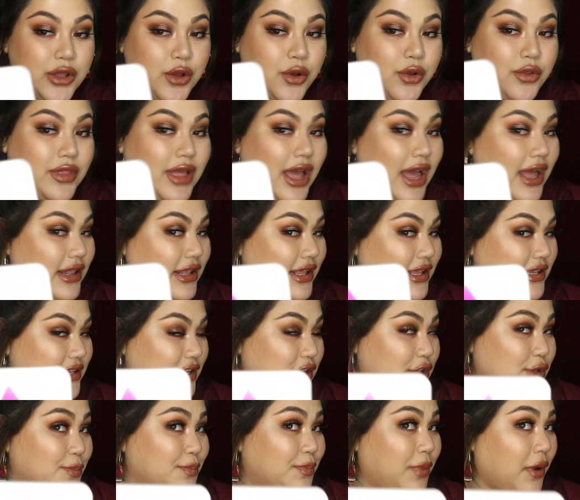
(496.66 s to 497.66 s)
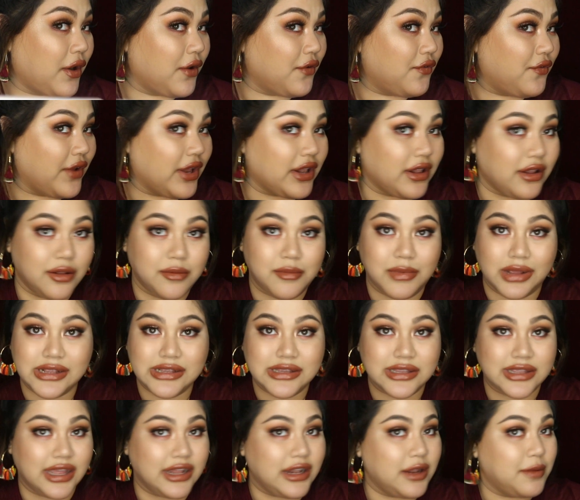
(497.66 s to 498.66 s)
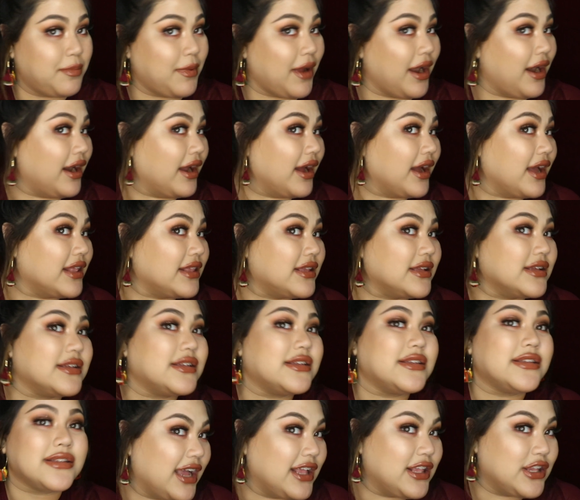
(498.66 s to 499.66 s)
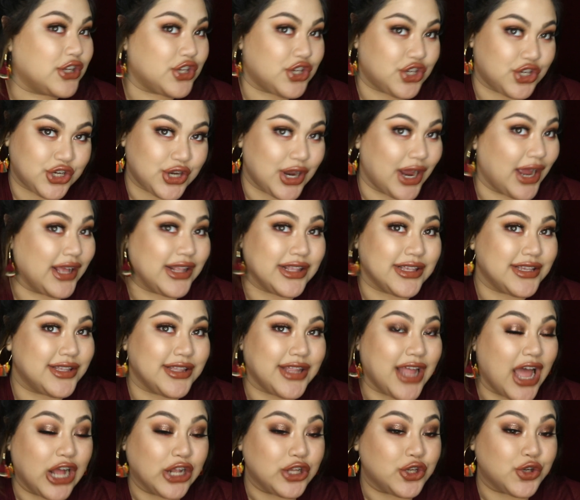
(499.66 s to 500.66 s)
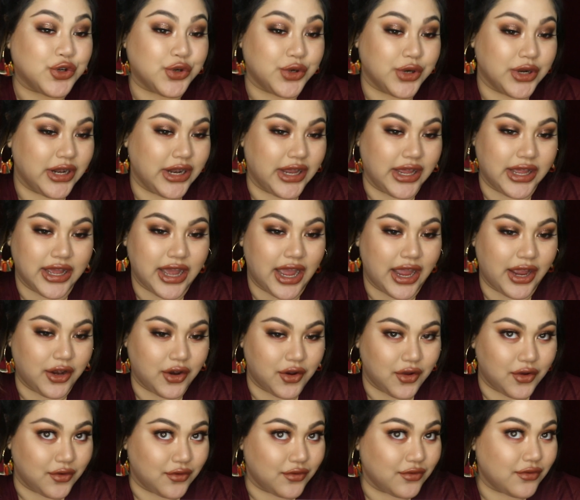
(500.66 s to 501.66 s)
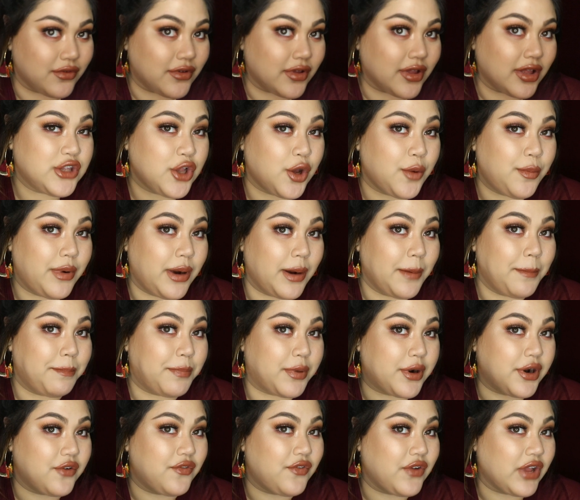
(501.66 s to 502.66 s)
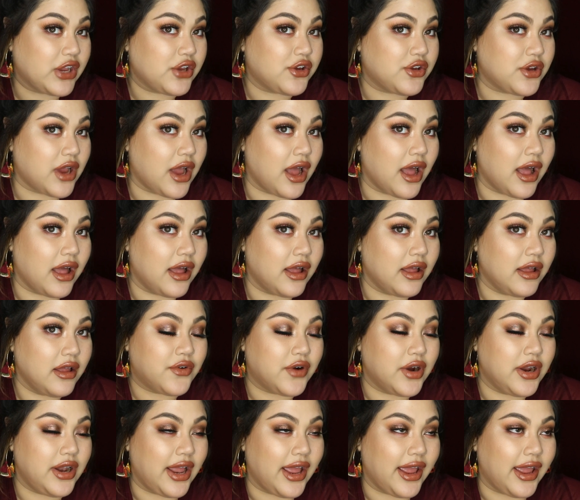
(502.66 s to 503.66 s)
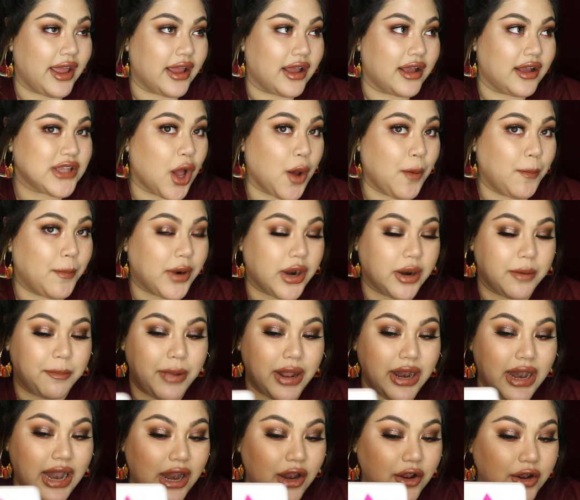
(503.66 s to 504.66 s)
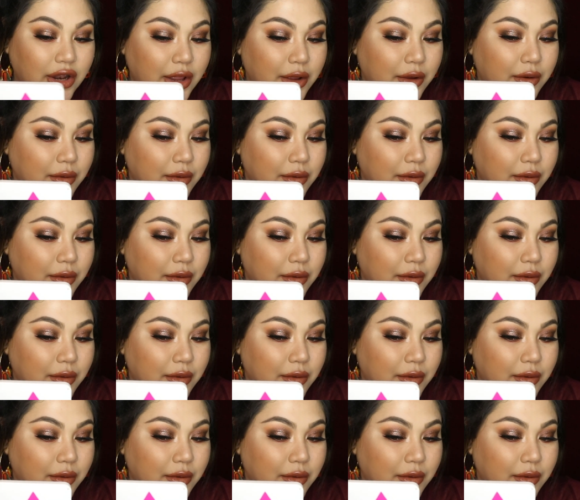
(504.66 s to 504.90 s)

so that is just perfect on my skin na parang it just shines naturally, kind of. Sobrang perfect siya for like summer. Parang na